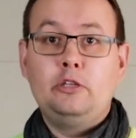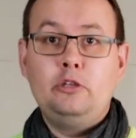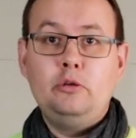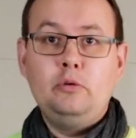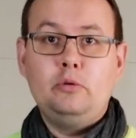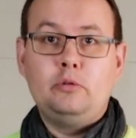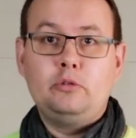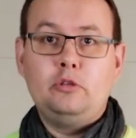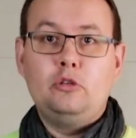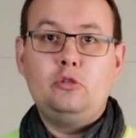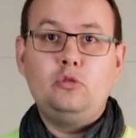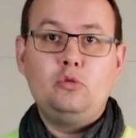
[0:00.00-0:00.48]

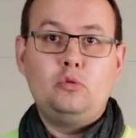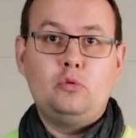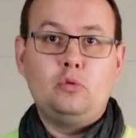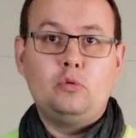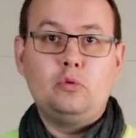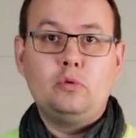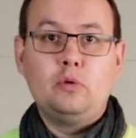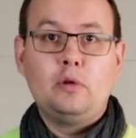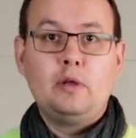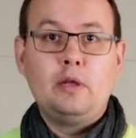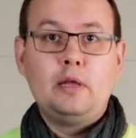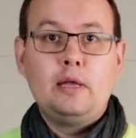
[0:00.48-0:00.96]
you will need
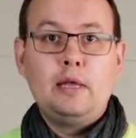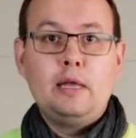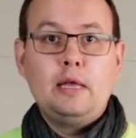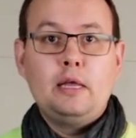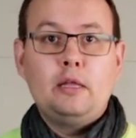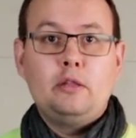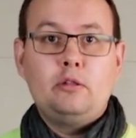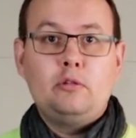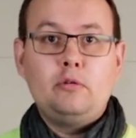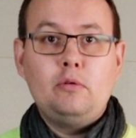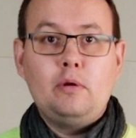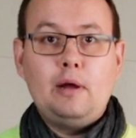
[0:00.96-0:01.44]
to
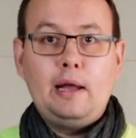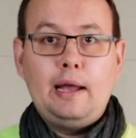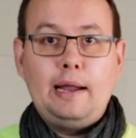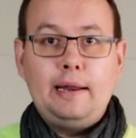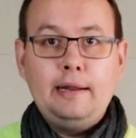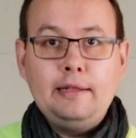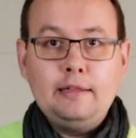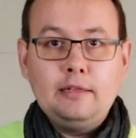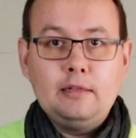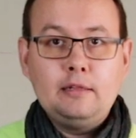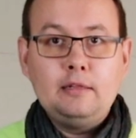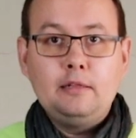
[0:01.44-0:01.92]
do a
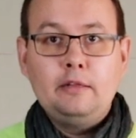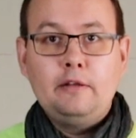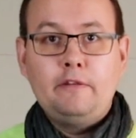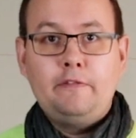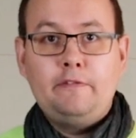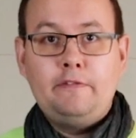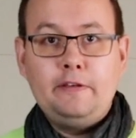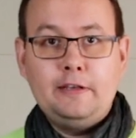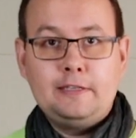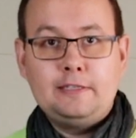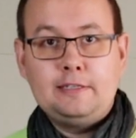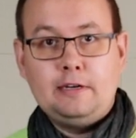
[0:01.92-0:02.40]
little
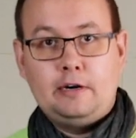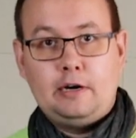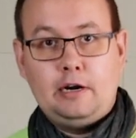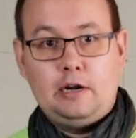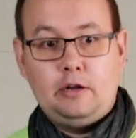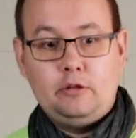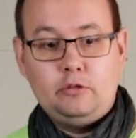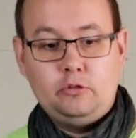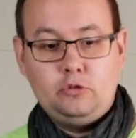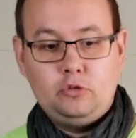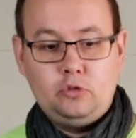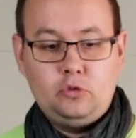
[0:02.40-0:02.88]
fix
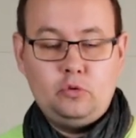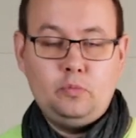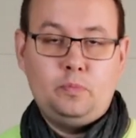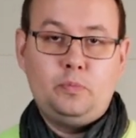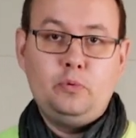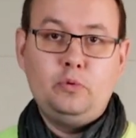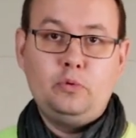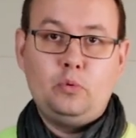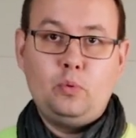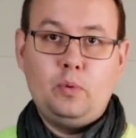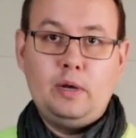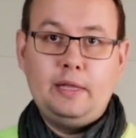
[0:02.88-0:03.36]
around to
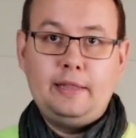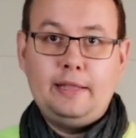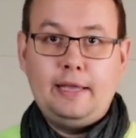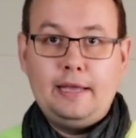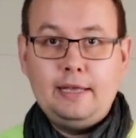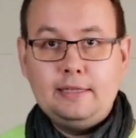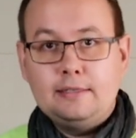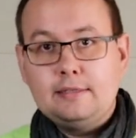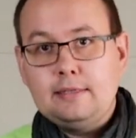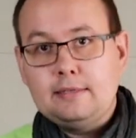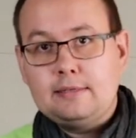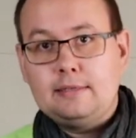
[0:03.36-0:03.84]
put one
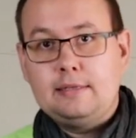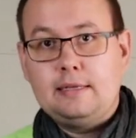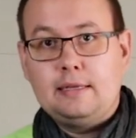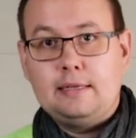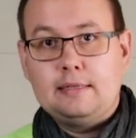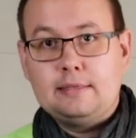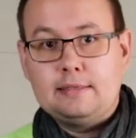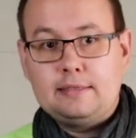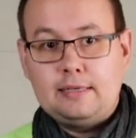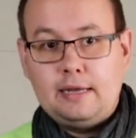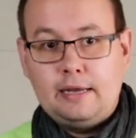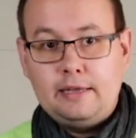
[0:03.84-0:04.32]
SSD
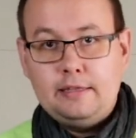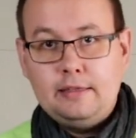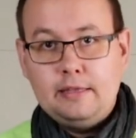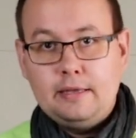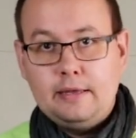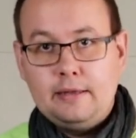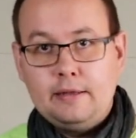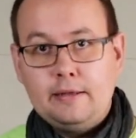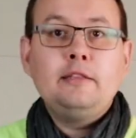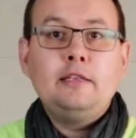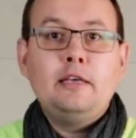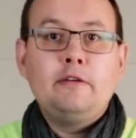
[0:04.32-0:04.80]
inside
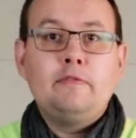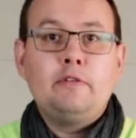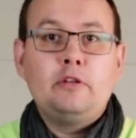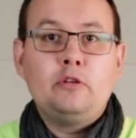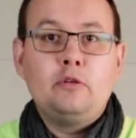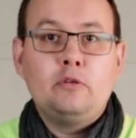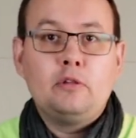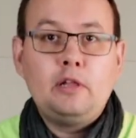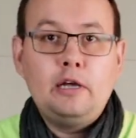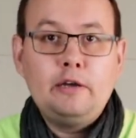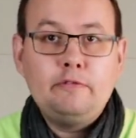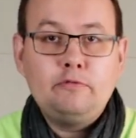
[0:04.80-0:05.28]
and give a
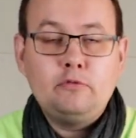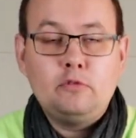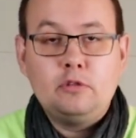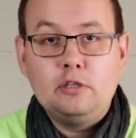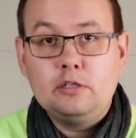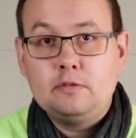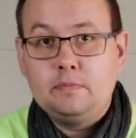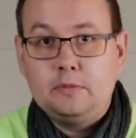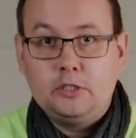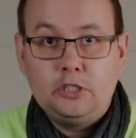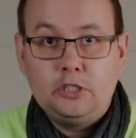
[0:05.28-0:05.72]
new life to this